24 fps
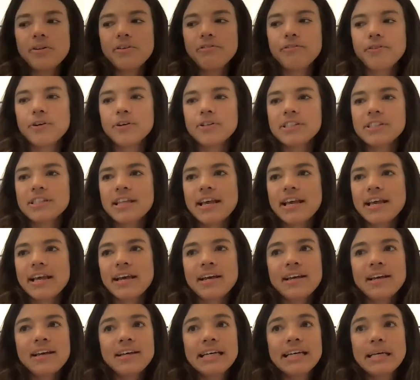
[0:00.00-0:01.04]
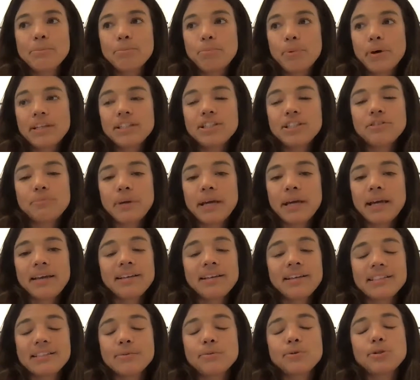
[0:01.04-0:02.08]
first like bunch of, pa-
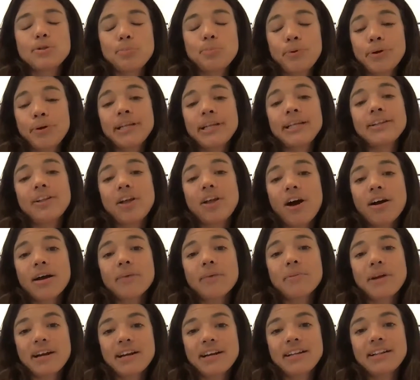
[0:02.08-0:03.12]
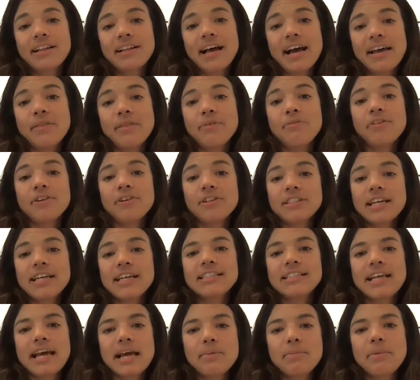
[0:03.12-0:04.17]
it's, it's pretty long. I'm not going to lie. The first like
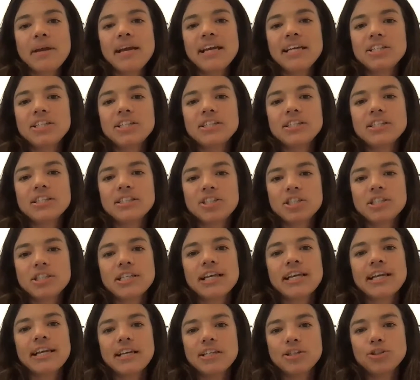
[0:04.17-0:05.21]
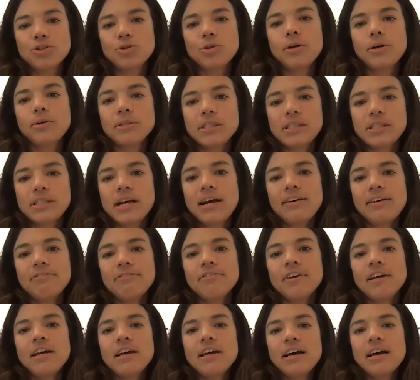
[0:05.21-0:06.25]
10 pages is just like intro stuff
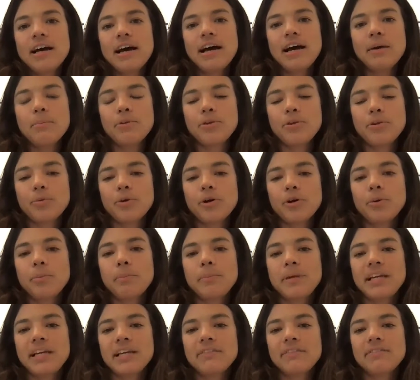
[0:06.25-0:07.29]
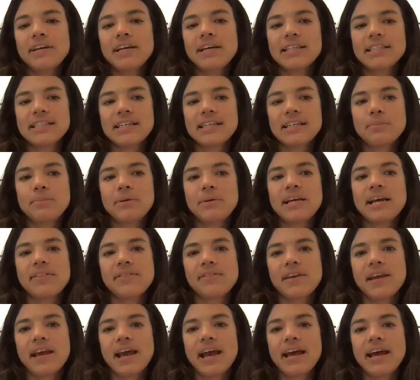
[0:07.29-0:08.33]
um, but the real meat of it is going to be at
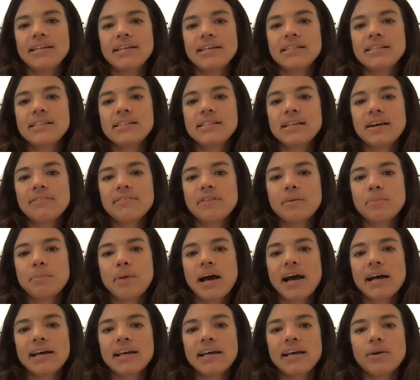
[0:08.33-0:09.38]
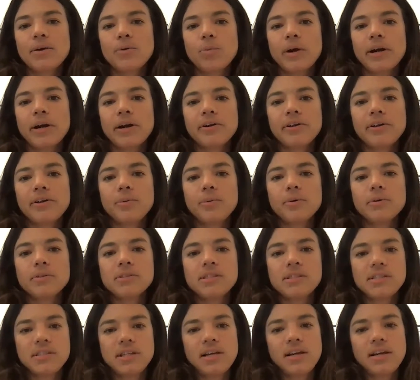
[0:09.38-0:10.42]
the end of the packet where you will
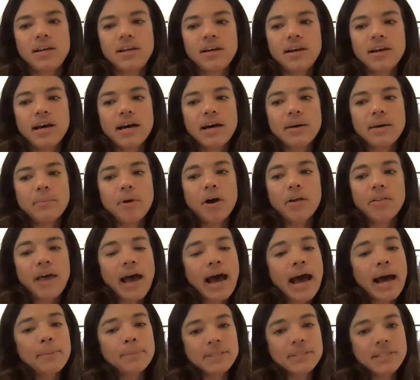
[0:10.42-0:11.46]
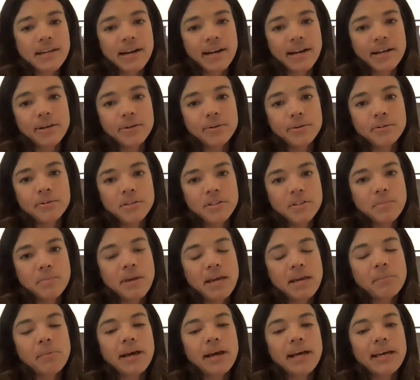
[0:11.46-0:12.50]
see um, all the apps that I use to
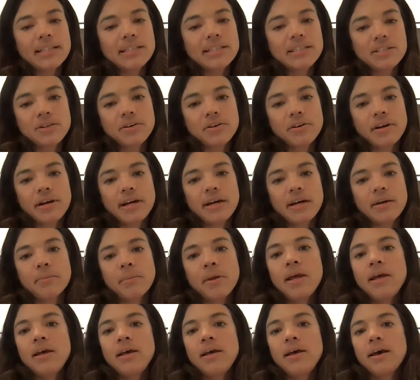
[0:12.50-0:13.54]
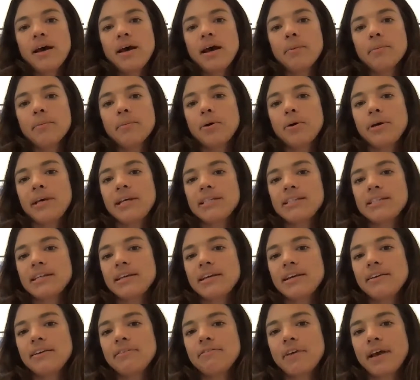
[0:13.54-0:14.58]
make my Instagram um,
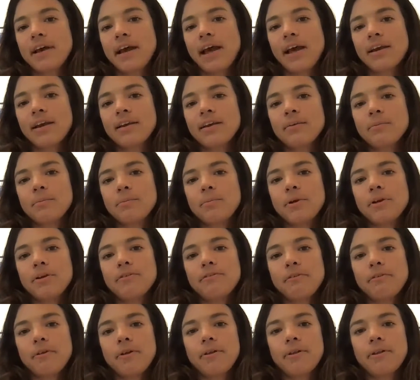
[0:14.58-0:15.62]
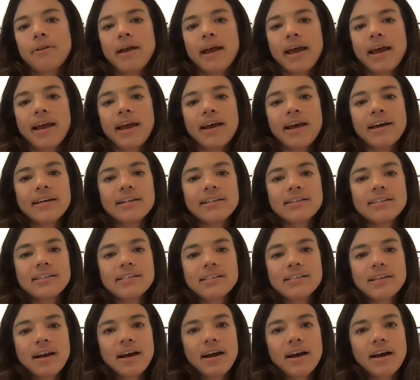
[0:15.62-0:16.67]
cohesive and beautiful and
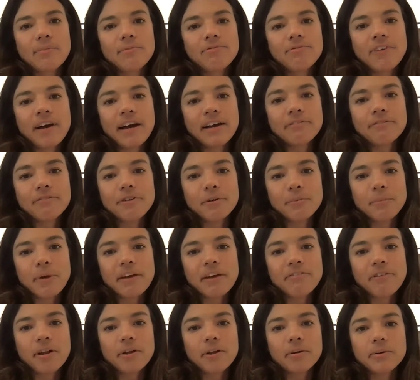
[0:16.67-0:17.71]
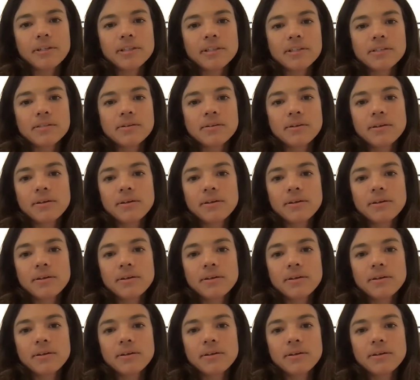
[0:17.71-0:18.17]
um, fun for my followers.